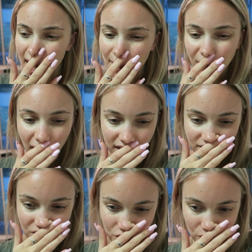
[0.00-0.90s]
I'm kind
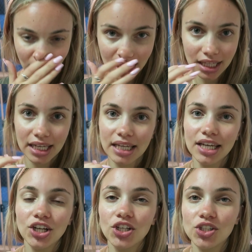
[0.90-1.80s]
of
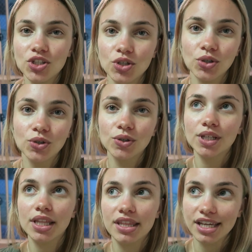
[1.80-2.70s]
struggling to